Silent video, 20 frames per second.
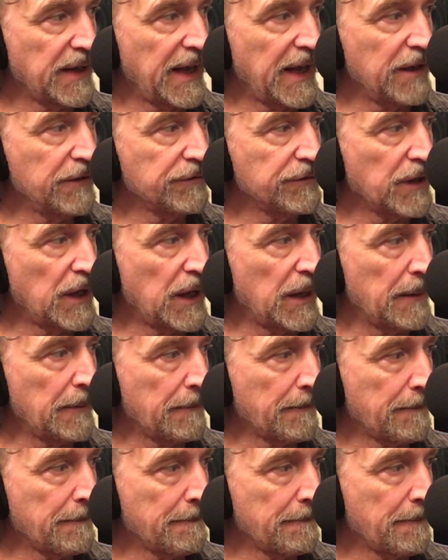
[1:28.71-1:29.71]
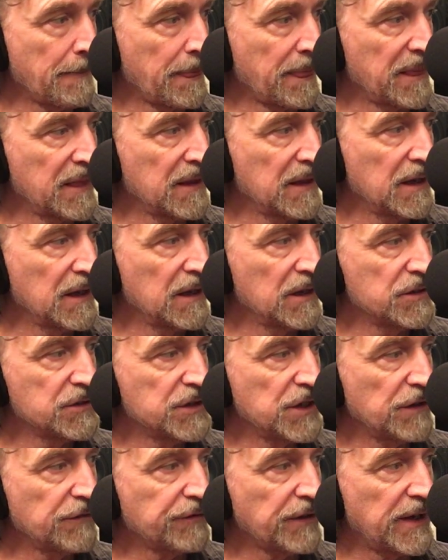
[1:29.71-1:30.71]
A flat,
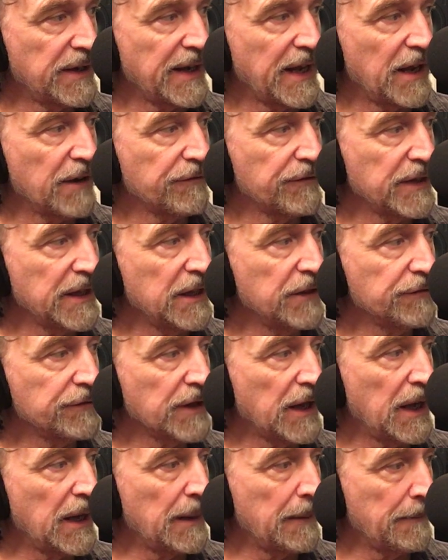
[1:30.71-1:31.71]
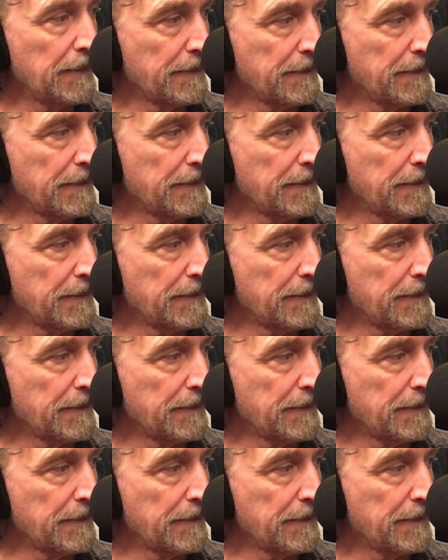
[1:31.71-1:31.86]
G flat, F, E flat,